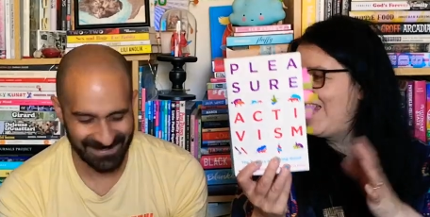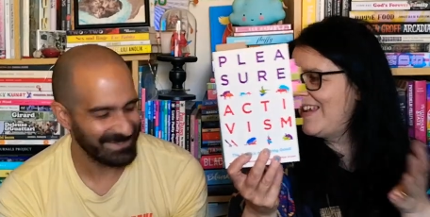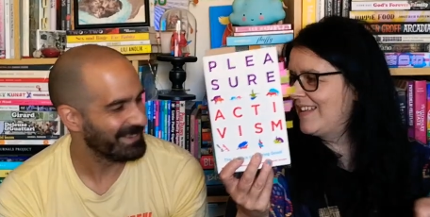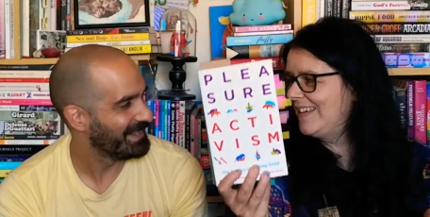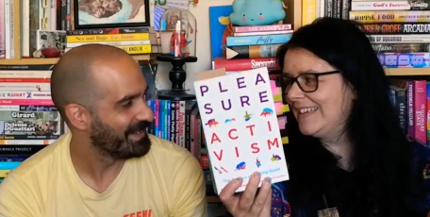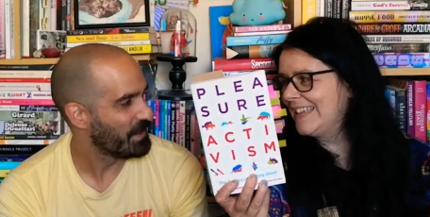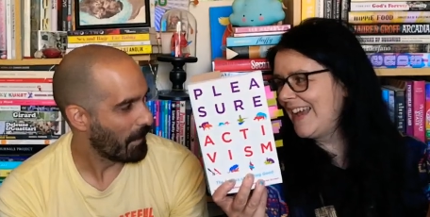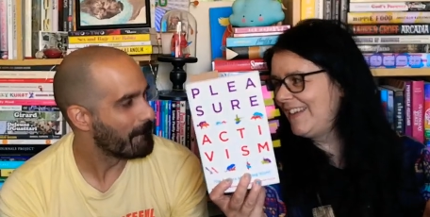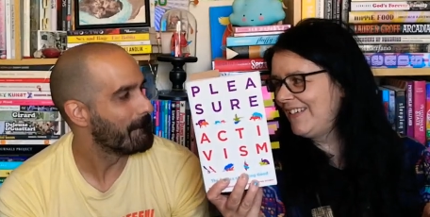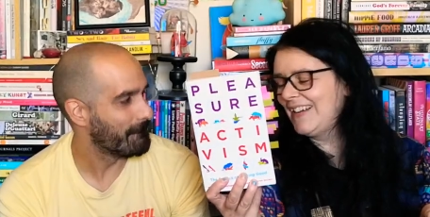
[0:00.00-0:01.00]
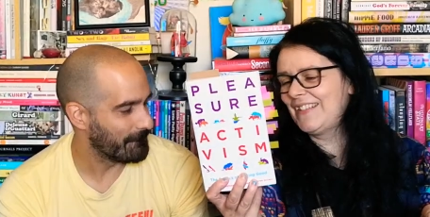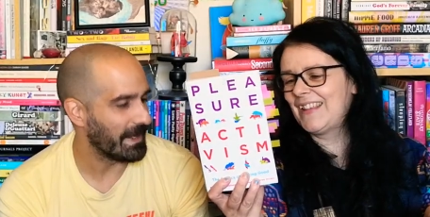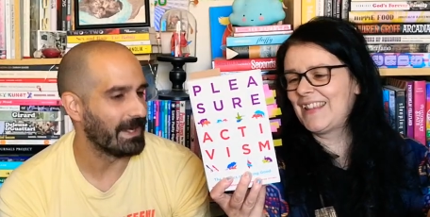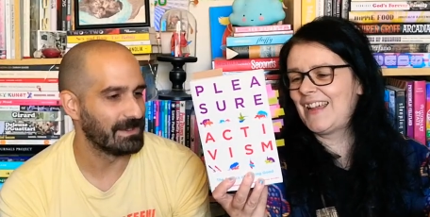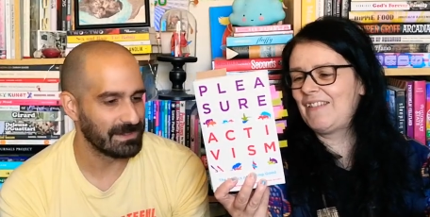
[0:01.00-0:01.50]
Speaker 1: vaguely in the area
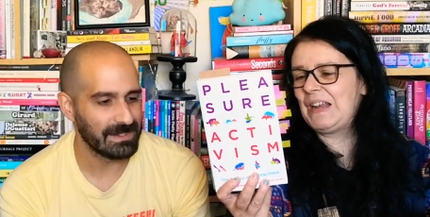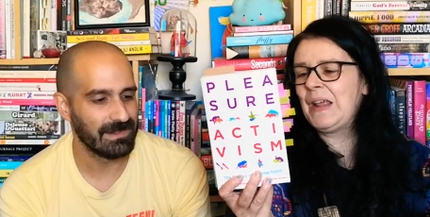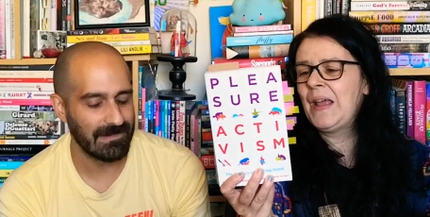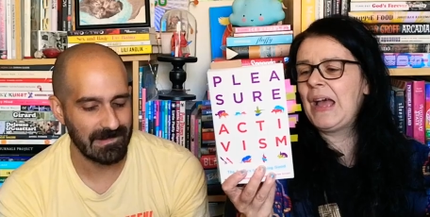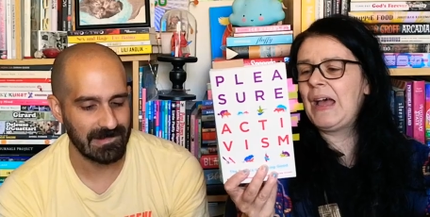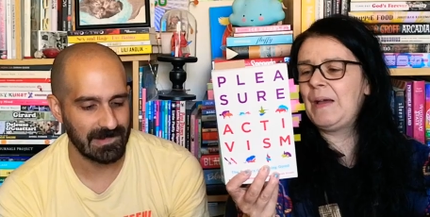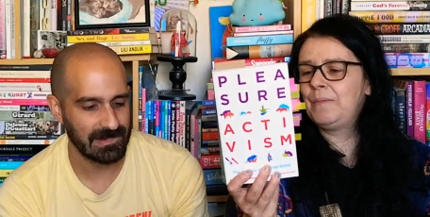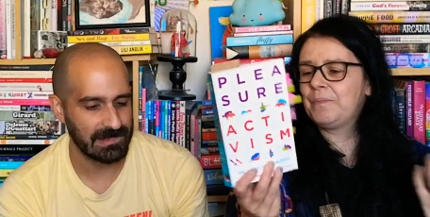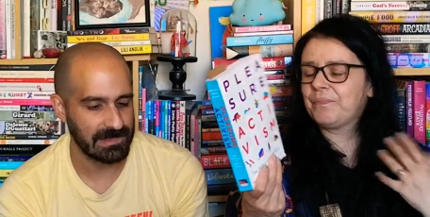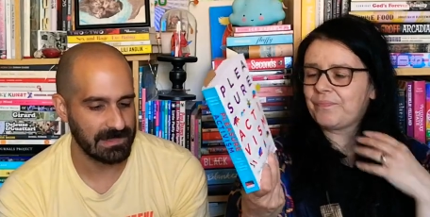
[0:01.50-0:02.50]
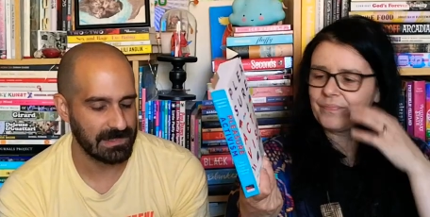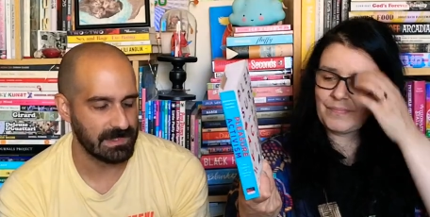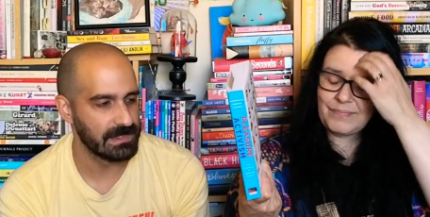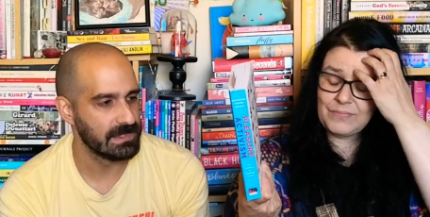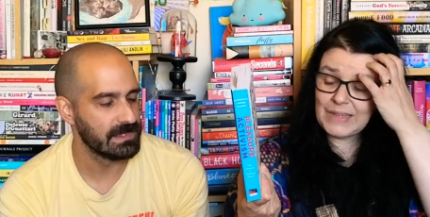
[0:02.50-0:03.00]
that yeah. they're in. Um,
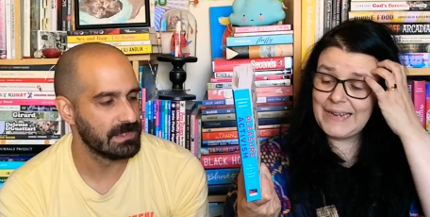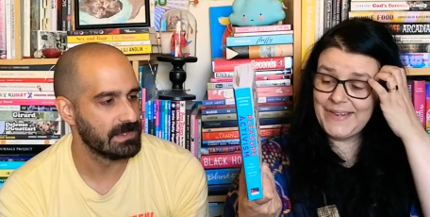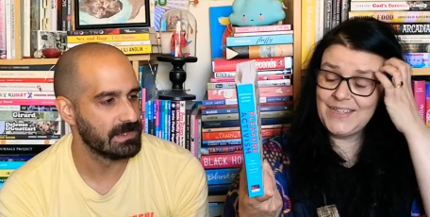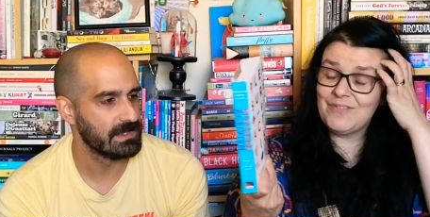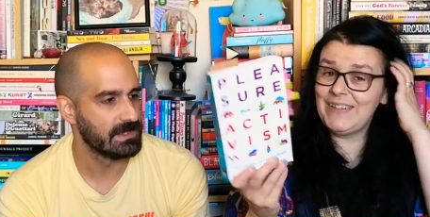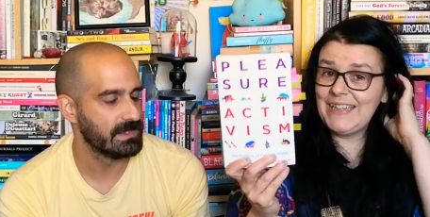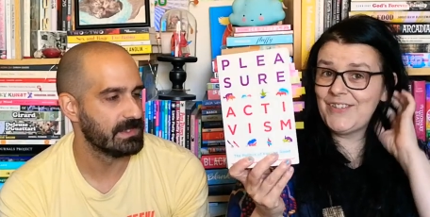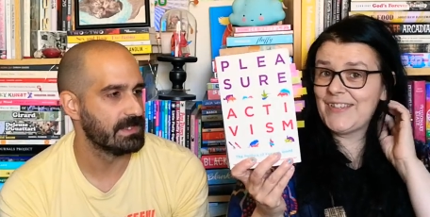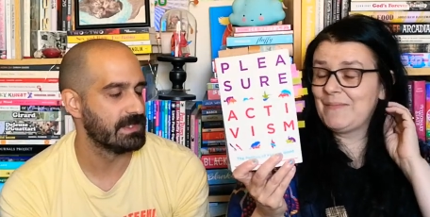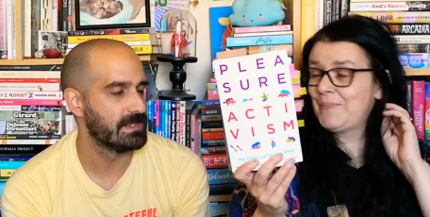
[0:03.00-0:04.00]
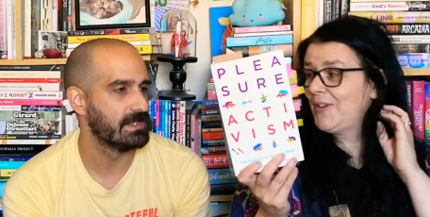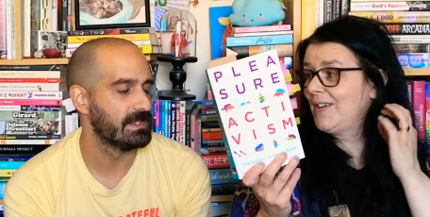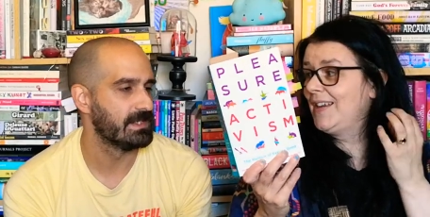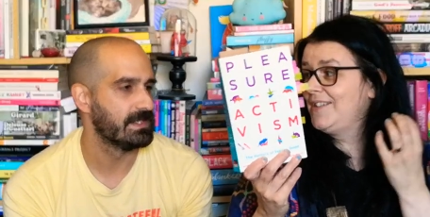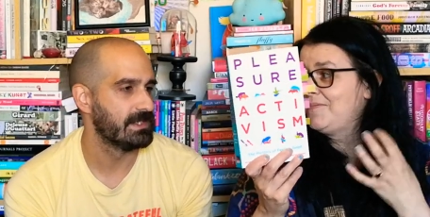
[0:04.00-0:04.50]
I think it's a really interesting
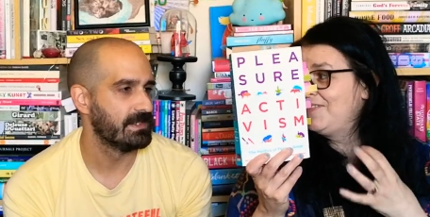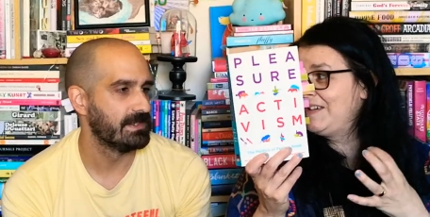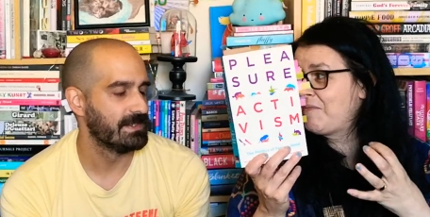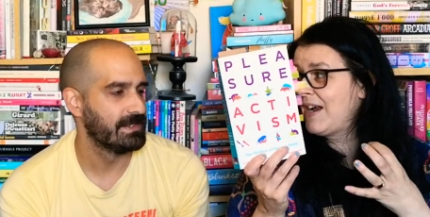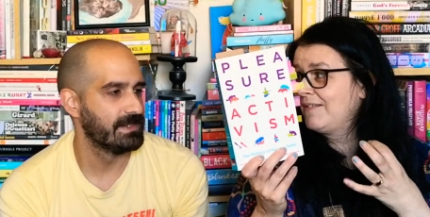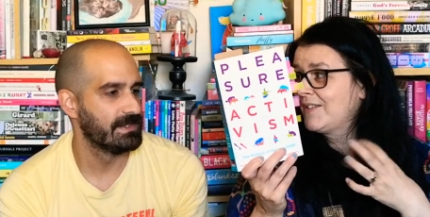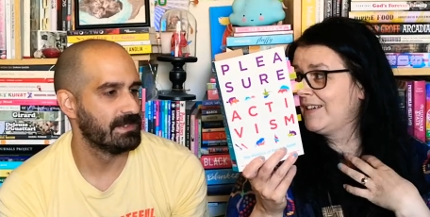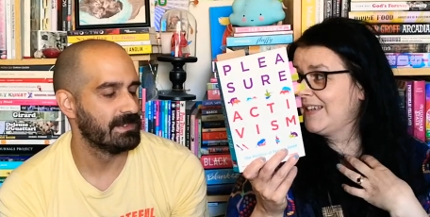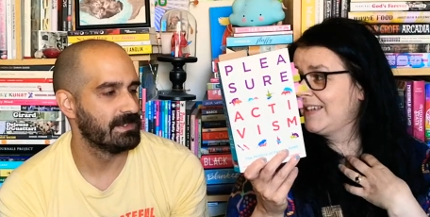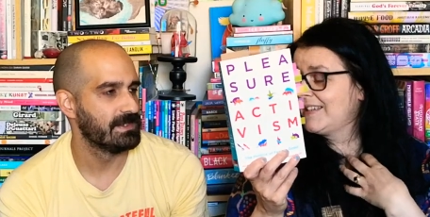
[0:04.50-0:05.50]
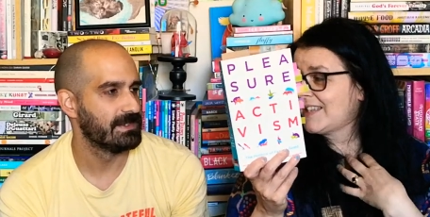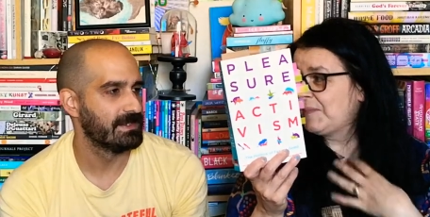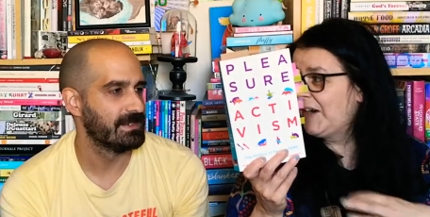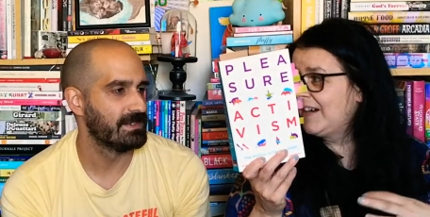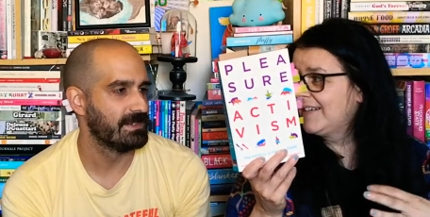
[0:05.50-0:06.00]
book, and Ava Marie Brown is really
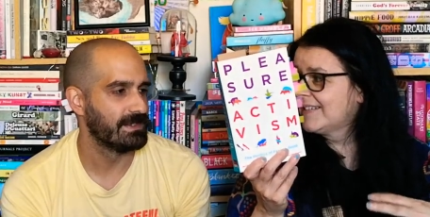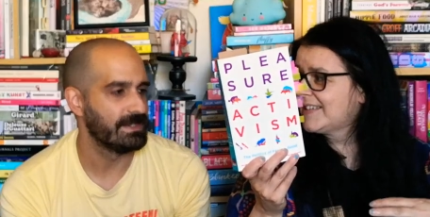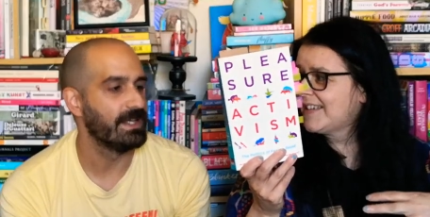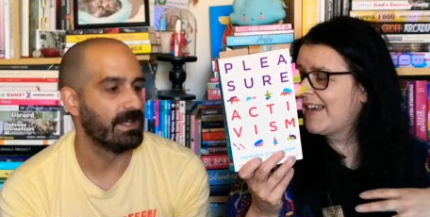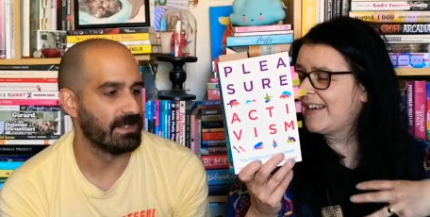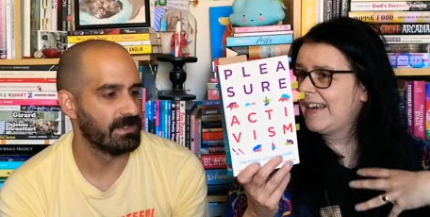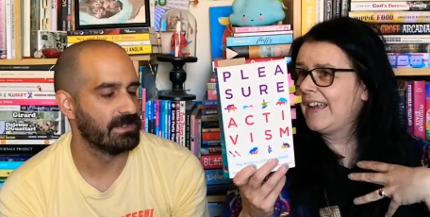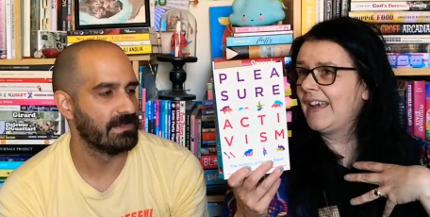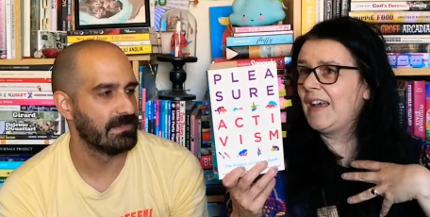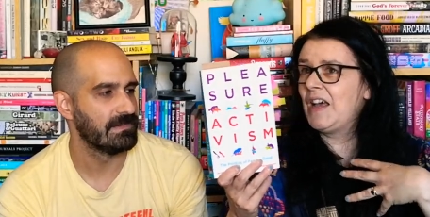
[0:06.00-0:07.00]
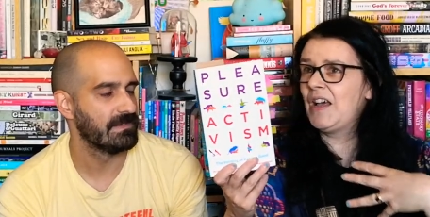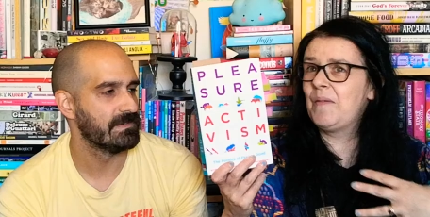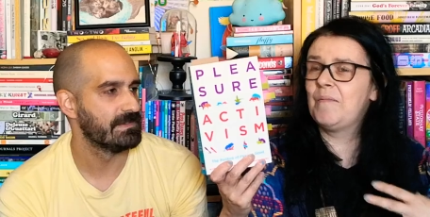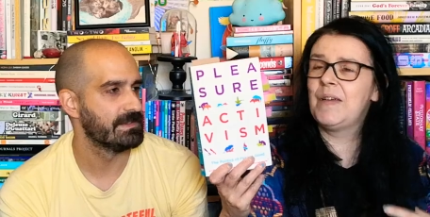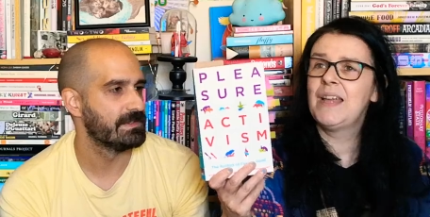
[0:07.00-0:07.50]
smart yeah.
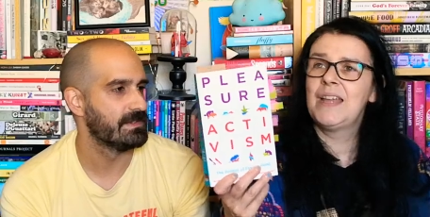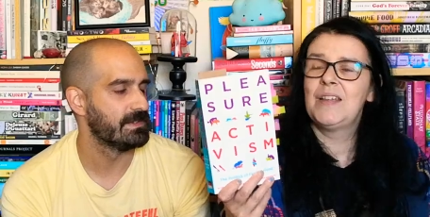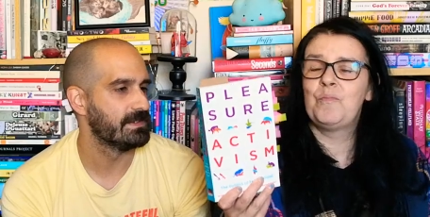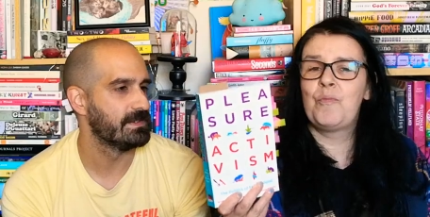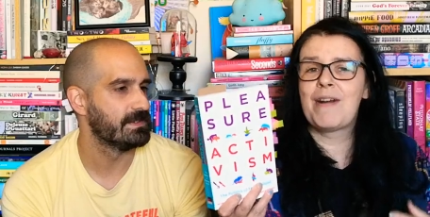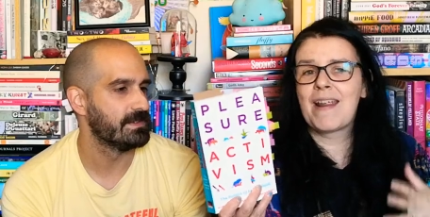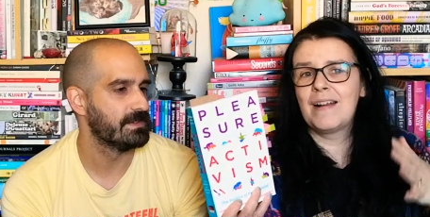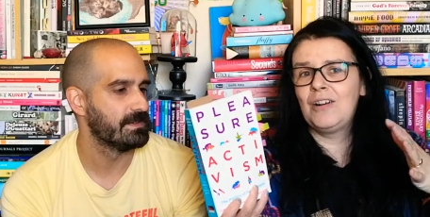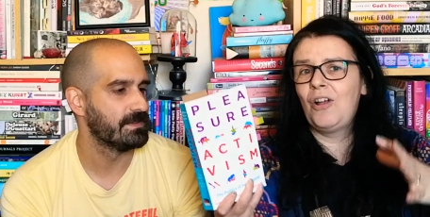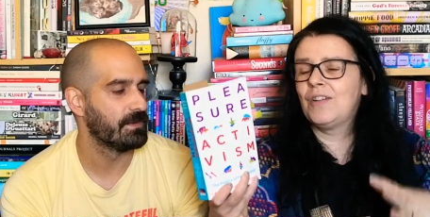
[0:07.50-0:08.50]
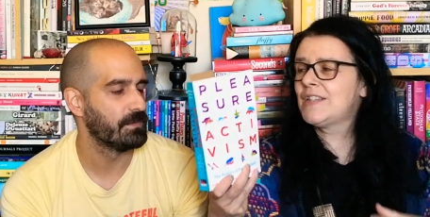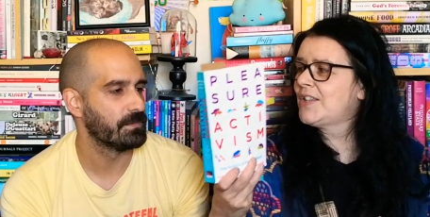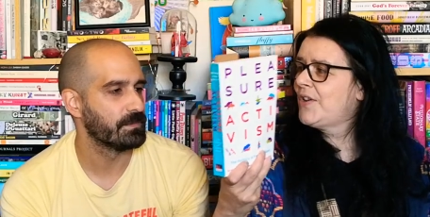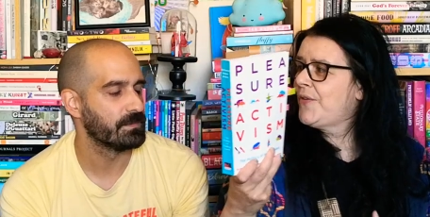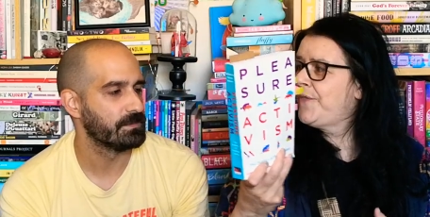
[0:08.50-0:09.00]
and um, bringing
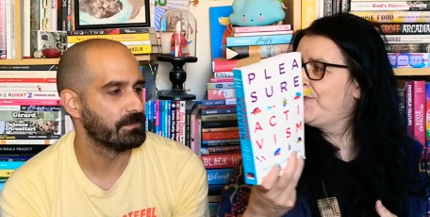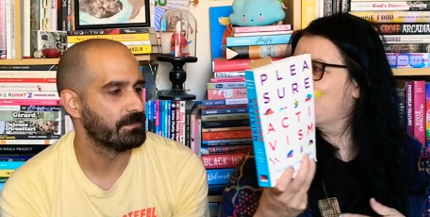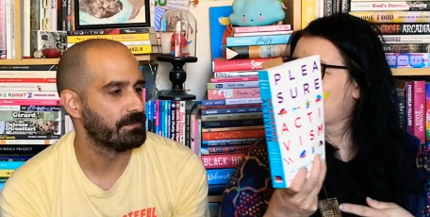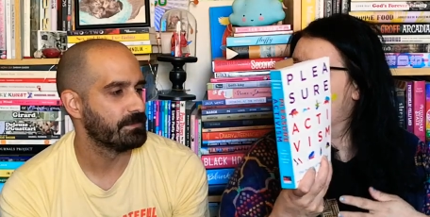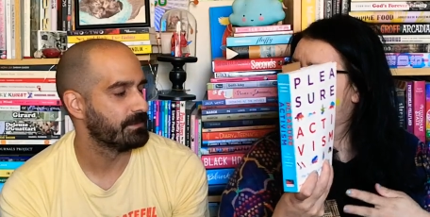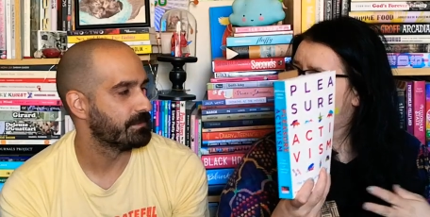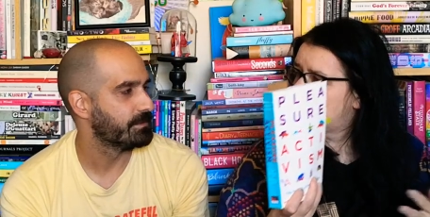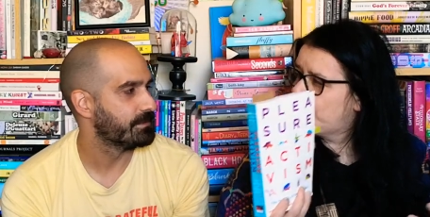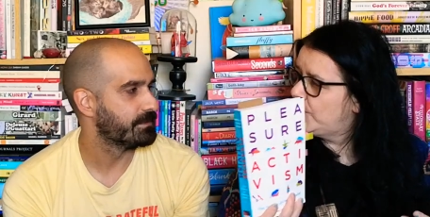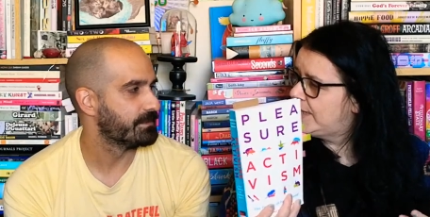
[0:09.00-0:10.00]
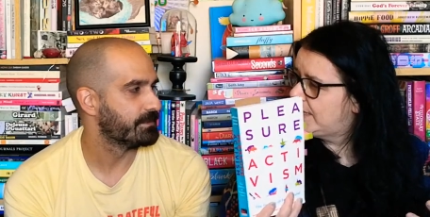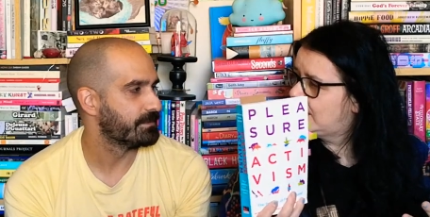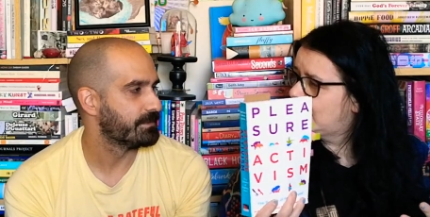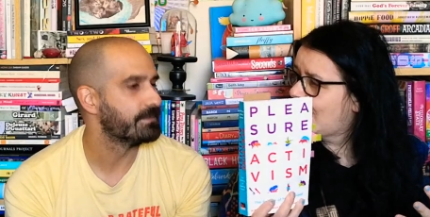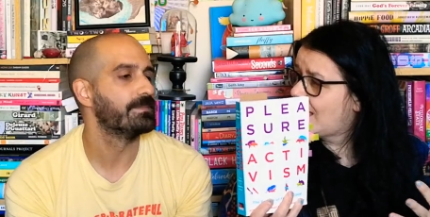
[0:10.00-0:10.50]
lots of diverse
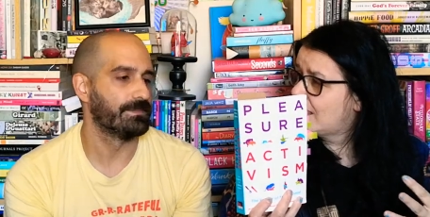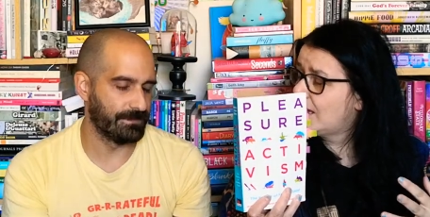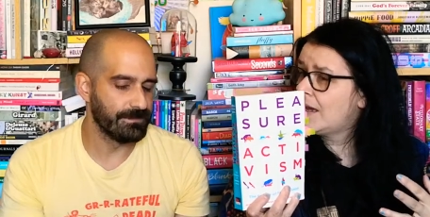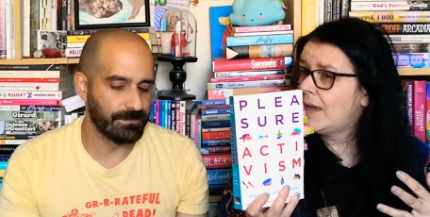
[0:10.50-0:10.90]
voices together,